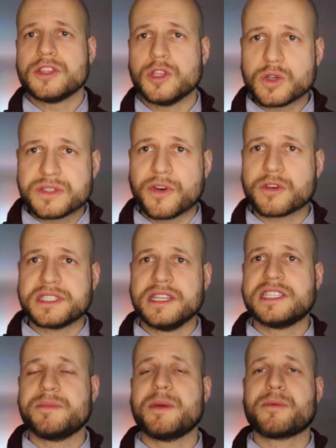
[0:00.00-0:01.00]
those folks
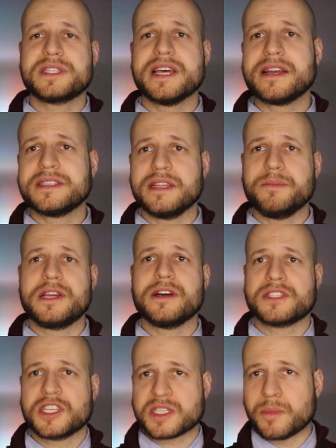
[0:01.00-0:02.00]
need to be protected
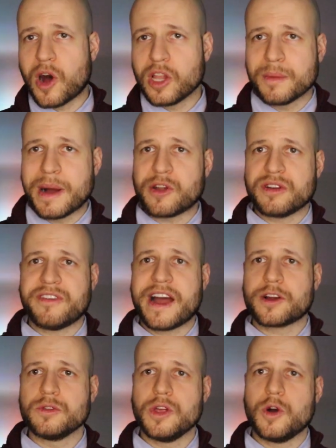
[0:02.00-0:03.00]
because a small amount of
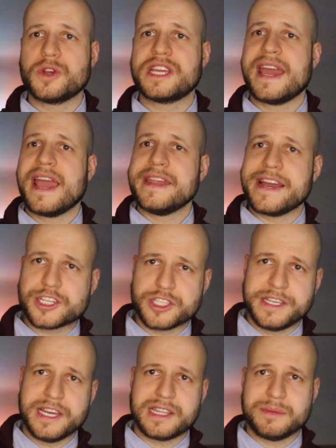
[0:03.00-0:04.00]
viral load can
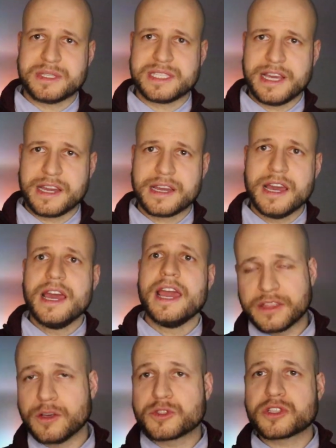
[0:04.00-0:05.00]
actually get them sick,
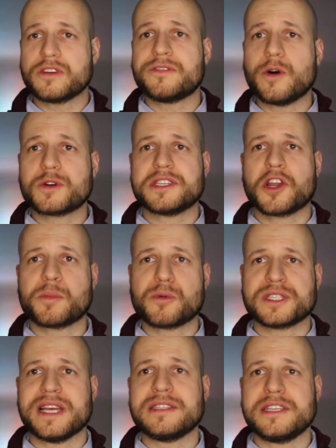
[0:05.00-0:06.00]
and those are the folks that are
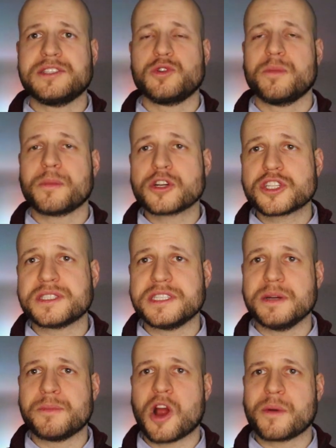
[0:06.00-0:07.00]
presenting to
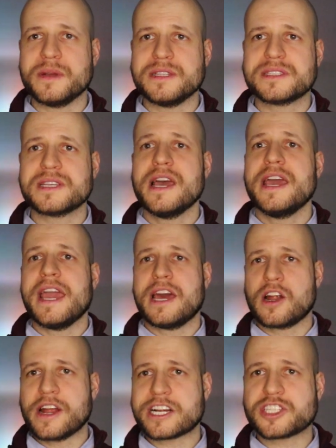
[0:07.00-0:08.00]
emergency departments
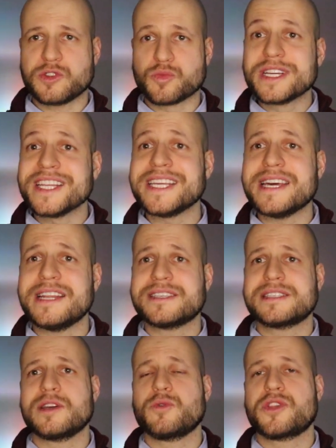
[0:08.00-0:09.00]
and are actually really getting
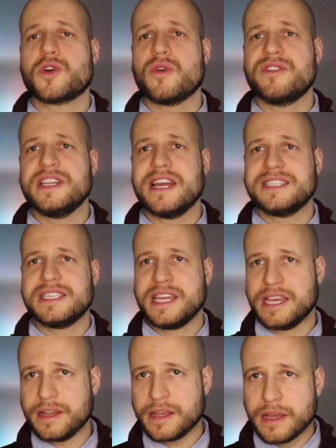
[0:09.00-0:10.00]
sick with COVID
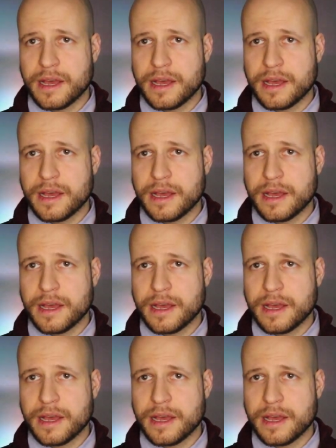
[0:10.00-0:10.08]
19